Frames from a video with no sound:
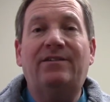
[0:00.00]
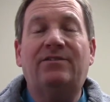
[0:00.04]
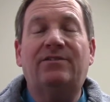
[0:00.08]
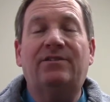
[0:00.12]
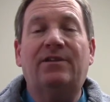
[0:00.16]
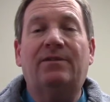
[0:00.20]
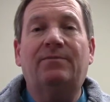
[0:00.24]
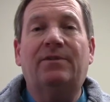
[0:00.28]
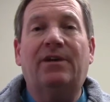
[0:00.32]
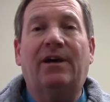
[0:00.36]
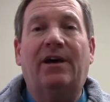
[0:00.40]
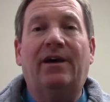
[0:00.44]

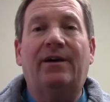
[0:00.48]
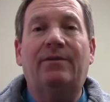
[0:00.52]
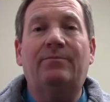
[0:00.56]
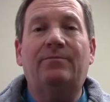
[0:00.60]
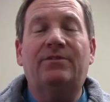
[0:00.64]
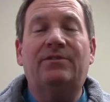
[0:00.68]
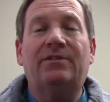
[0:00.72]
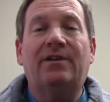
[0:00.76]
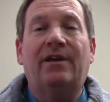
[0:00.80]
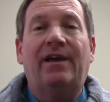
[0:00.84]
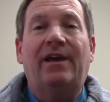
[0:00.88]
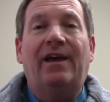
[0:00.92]

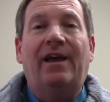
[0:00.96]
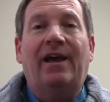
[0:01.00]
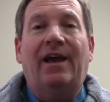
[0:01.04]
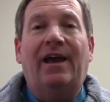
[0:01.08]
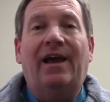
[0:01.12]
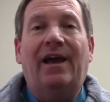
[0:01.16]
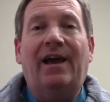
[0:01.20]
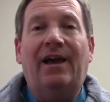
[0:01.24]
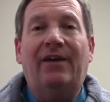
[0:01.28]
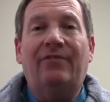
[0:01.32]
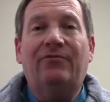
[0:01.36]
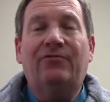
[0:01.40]
sometimes
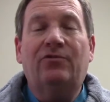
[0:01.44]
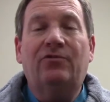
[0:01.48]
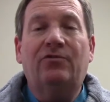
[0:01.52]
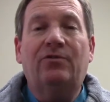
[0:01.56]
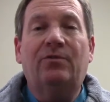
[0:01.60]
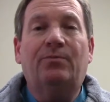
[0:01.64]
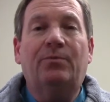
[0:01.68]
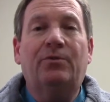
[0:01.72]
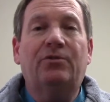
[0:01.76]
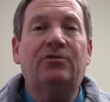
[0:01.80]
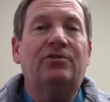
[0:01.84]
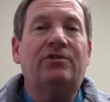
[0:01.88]
after the
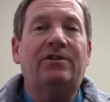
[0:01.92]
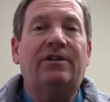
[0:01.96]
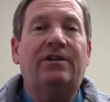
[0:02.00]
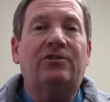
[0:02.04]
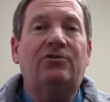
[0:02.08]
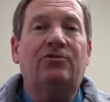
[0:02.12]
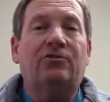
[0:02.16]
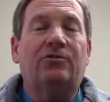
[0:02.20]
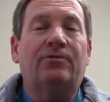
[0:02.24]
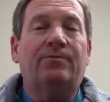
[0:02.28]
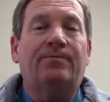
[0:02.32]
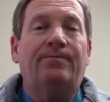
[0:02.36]

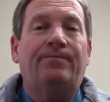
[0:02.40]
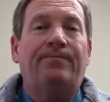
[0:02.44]
procedure.